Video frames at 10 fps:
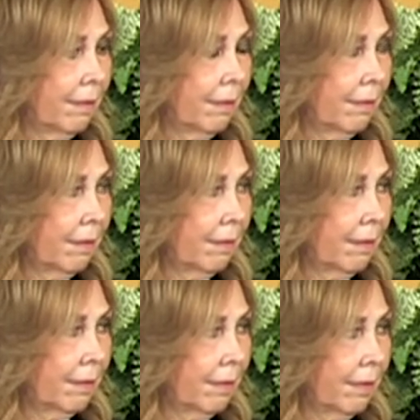
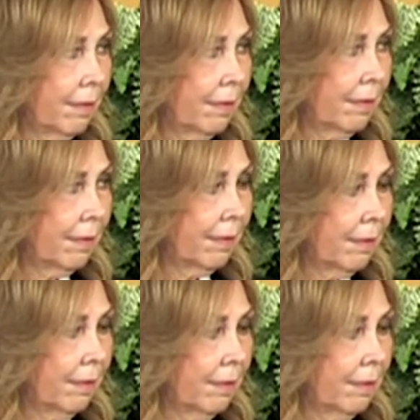
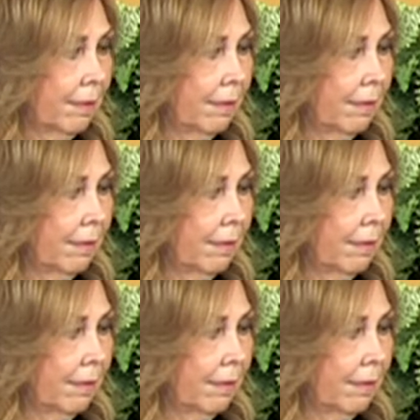(silent)